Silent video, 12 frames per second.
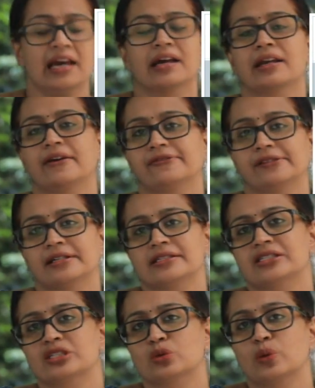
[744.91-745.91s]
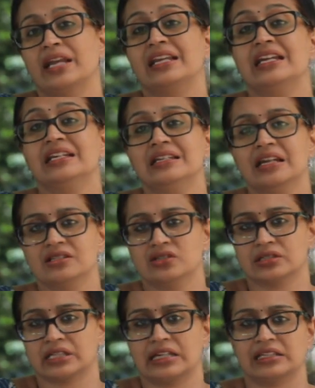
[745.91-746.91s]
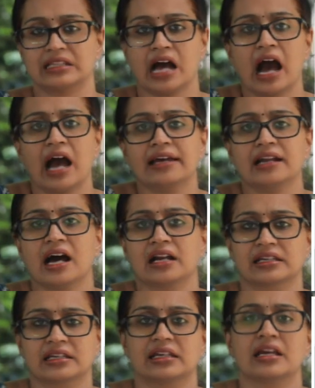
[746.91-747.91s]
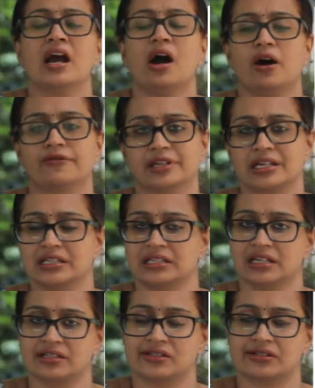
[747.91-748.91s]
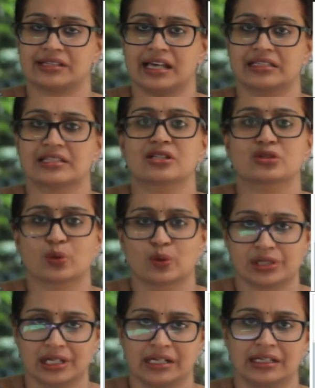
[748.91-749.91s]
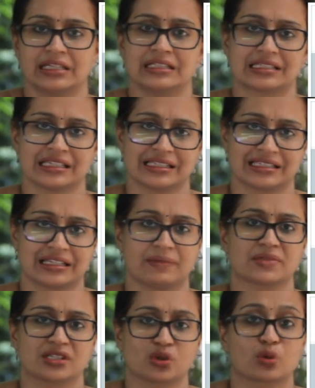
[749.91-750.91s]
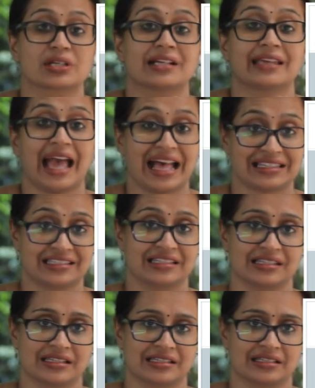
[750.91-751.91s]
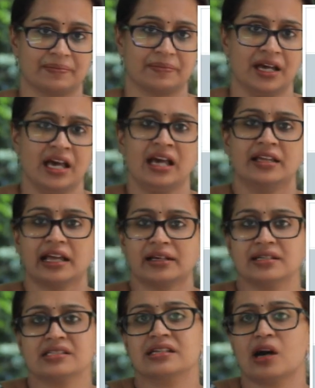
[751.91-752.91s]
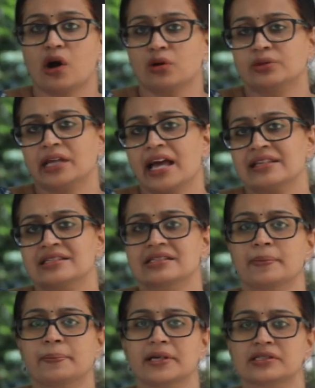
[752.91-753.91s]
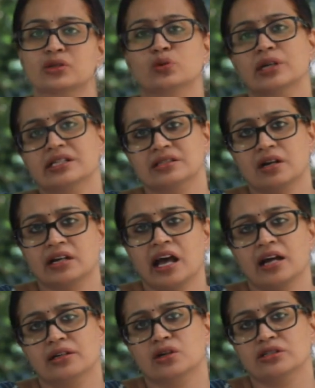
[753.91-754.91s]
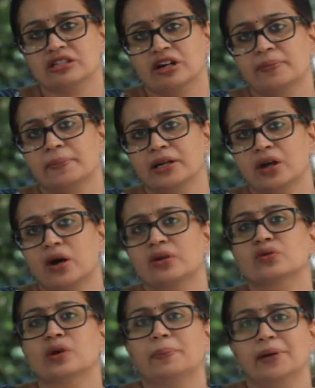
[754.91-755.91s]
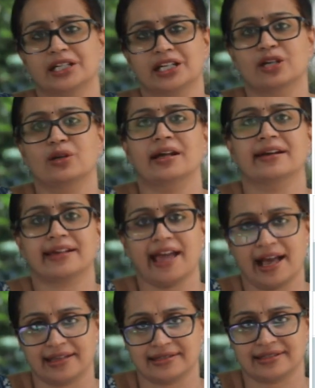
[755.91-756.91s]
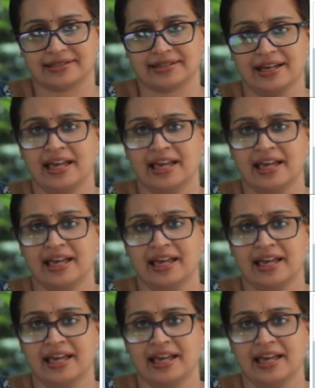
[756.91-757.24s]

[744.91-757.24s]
refers to an Indian society, the hierarchy of the Indian society, the social system, the social caste system. That is, outcast is a person who does not belong to a particular caste,